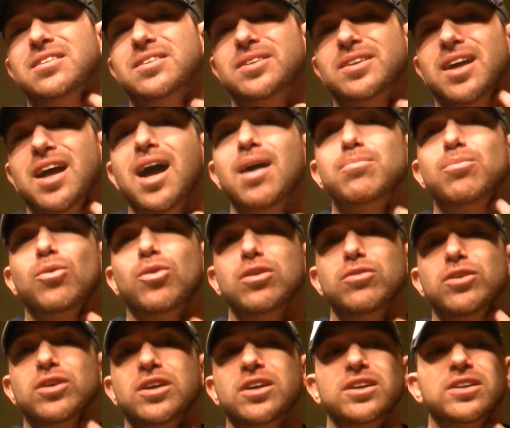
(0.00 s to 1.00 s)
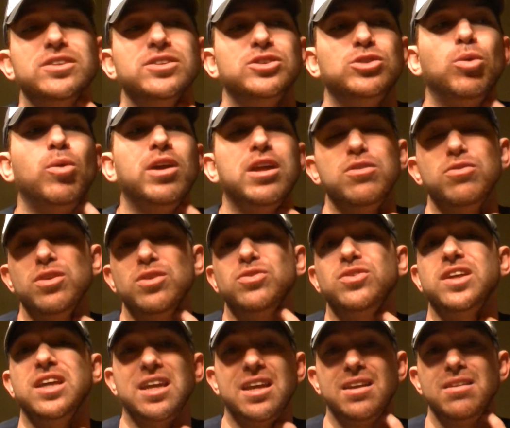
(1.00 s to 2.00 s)
I'm more of a
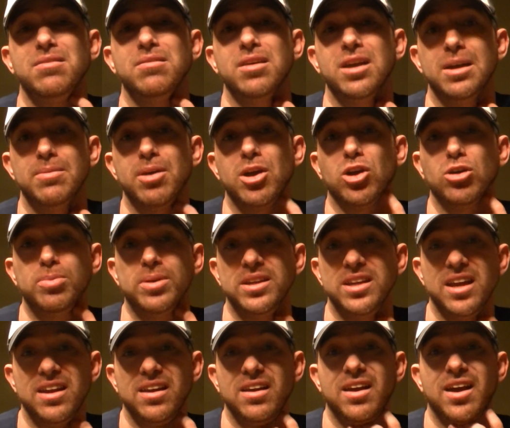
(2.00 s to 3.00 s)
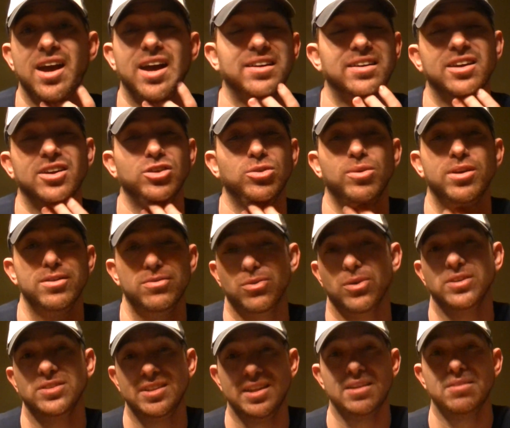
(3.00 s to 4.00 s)
2015 Michael Pineda guy, not a
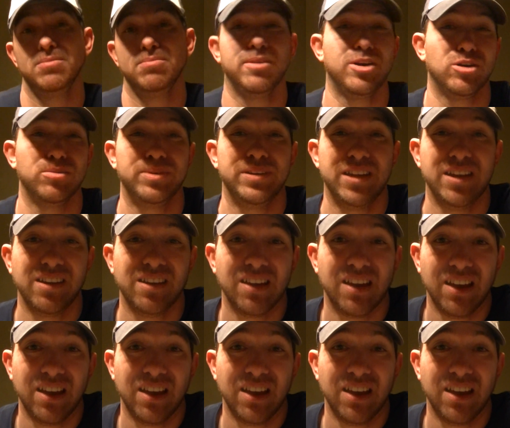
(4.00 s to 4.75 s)
2014 Michael Pineda guy.